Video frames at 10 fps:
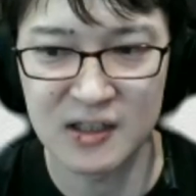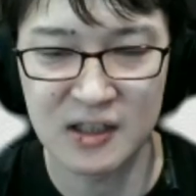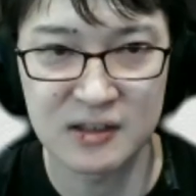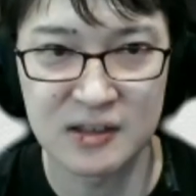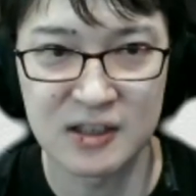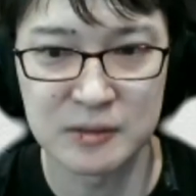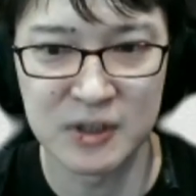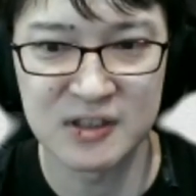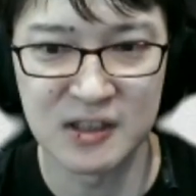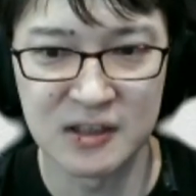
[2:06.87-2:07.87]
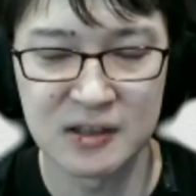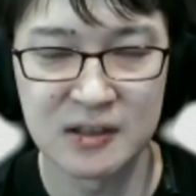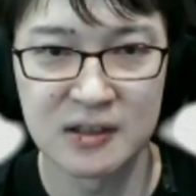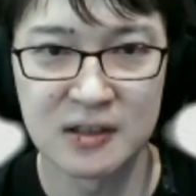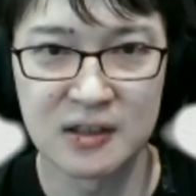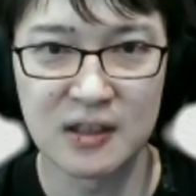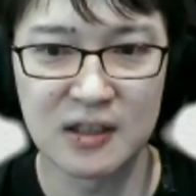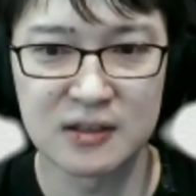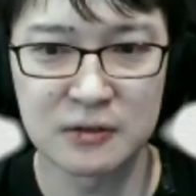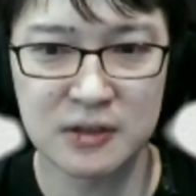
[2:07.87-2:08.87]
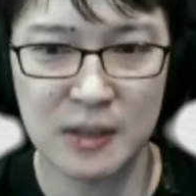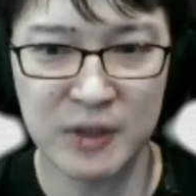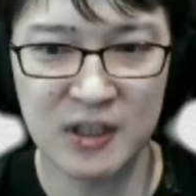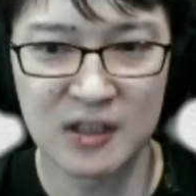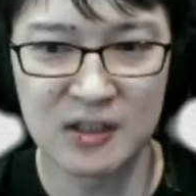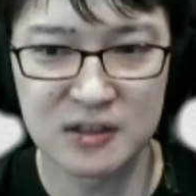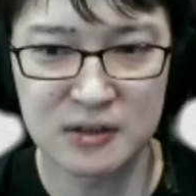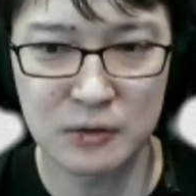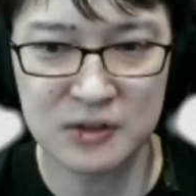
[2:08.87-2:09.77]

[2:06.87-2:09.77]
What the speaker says: older articles are no longer useful.